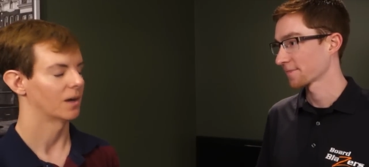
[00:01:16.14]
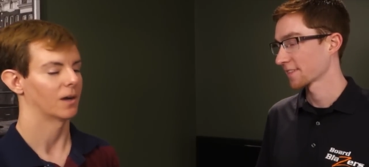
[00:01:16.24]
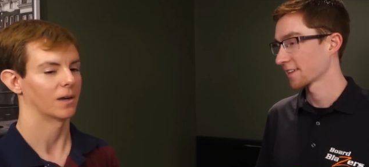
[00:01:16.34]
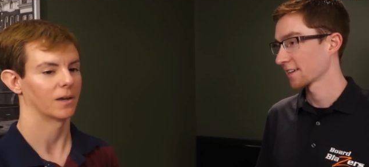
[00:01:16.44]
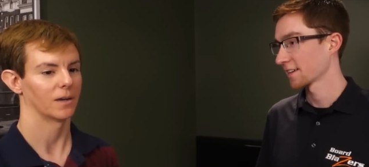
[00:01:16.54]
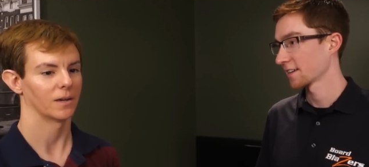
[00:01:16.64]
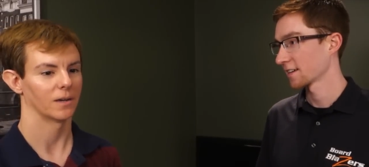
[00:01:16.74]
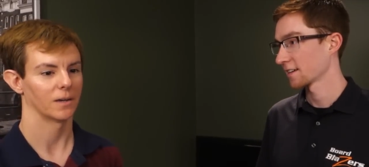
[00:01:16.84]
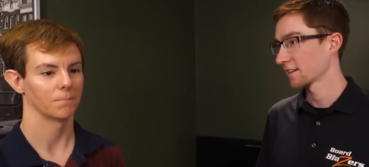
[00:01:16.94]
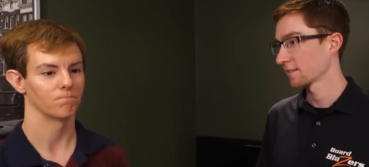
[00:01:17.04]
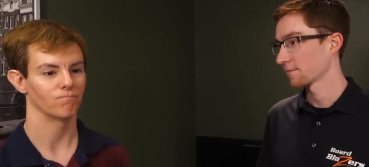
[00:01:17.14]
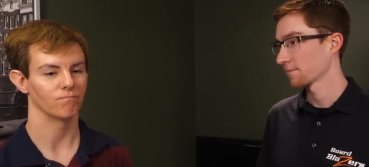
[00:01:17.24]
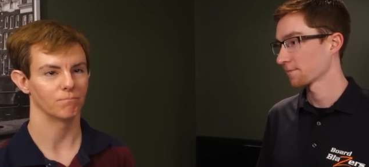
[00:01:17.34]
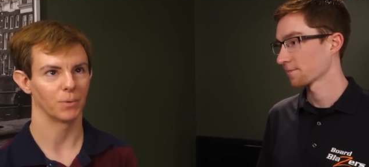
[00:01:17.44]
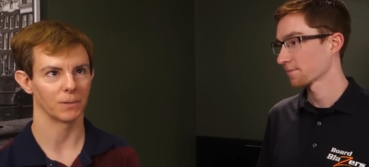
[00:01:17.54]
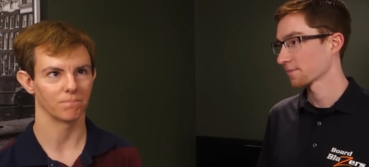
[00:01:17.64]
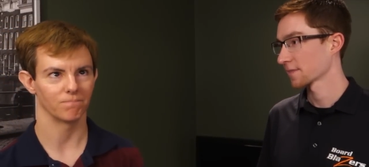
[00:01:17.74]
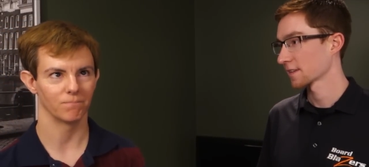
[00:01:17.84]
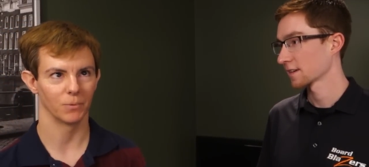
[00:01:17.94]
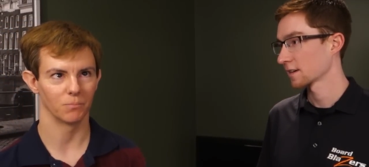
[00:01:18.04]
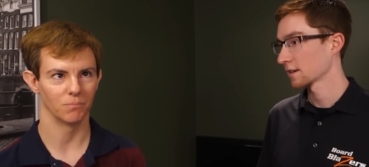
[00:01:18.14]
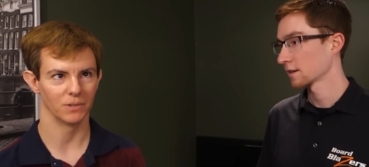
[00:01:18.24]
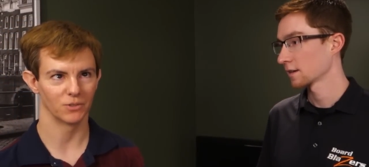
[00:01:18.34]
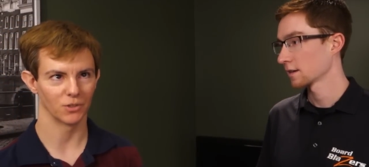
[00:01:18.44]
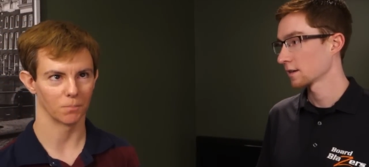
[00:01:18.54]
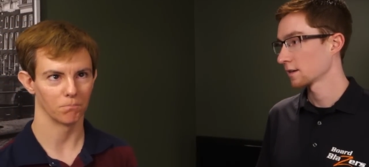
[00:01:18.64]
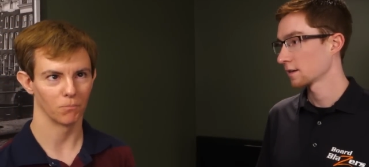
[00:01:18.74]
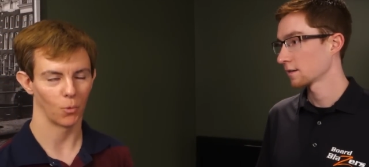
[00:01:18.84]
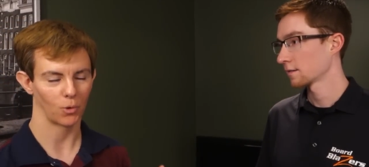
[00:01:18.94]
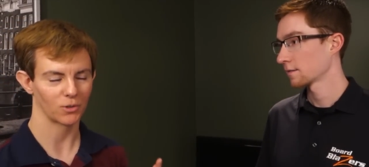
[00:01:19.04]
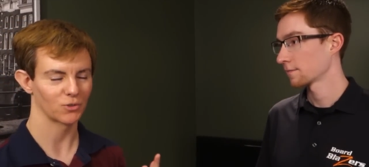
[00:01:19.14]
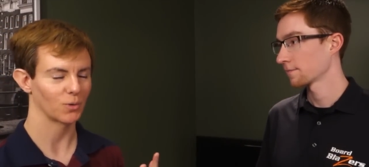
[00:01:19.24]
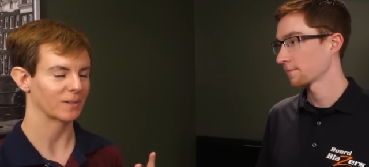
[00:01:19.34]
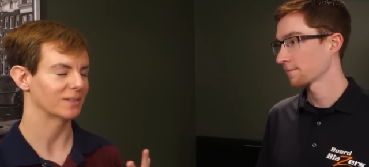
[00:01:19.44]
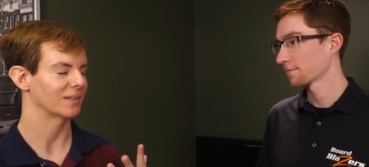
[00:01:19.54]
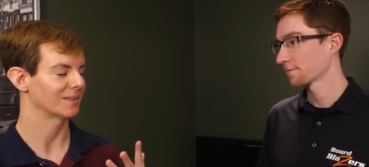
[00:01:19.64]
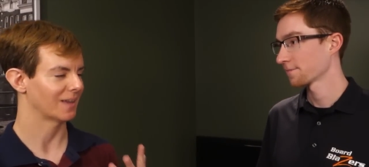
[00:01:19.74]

Speaker 1: um, but but is there more to it than